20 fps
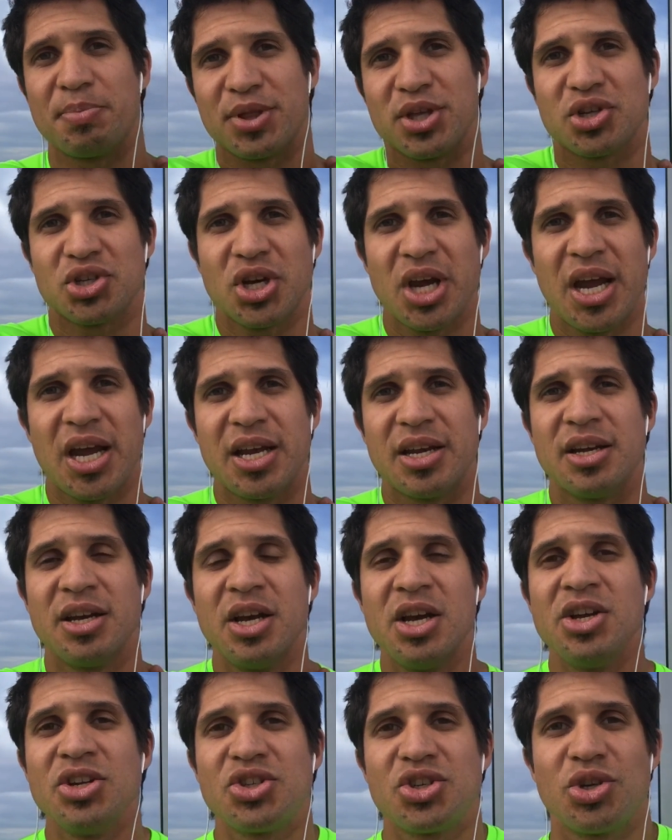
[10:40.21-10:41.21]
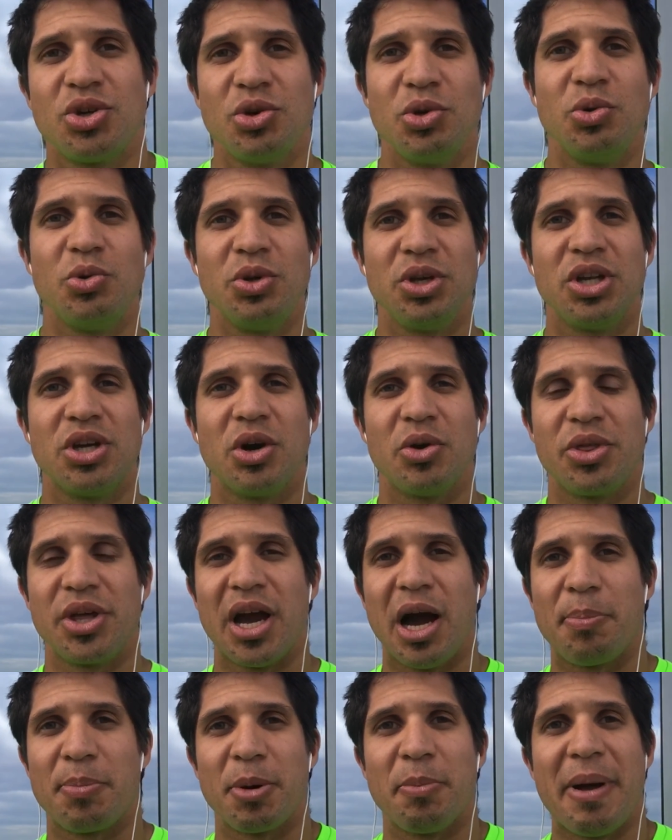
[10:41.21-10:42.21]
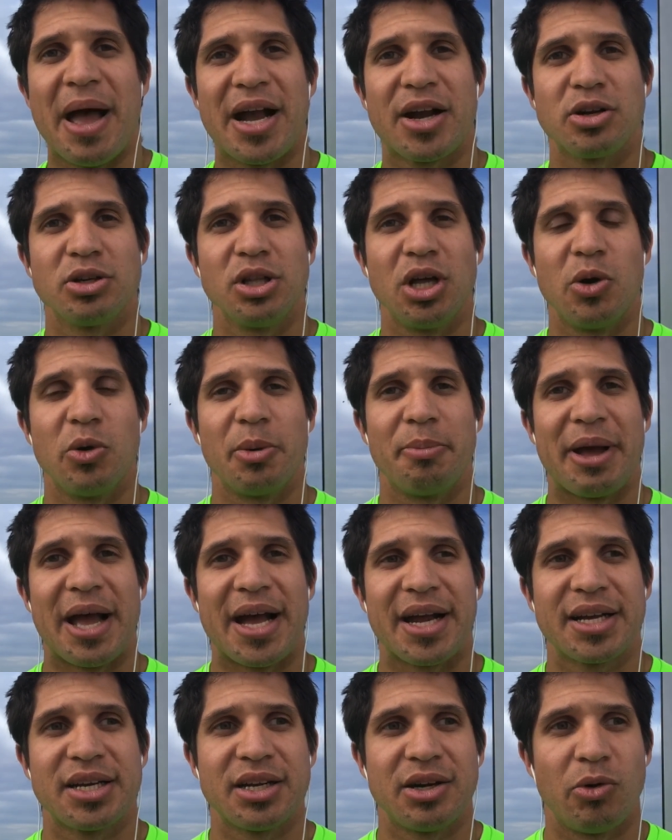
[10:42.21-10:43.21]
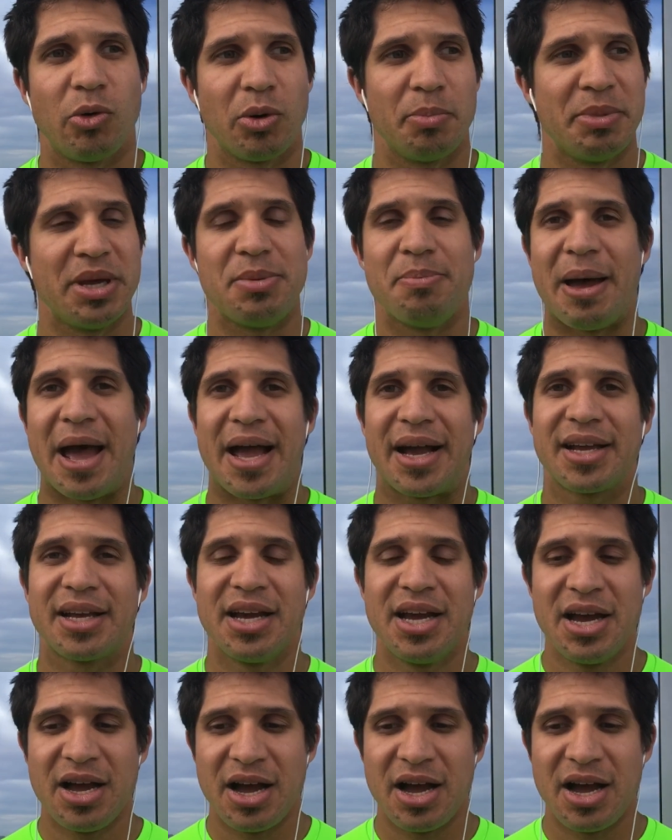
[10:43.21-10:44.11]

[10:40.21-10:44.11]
the chain to, you know, the upper back or lower back or mid back.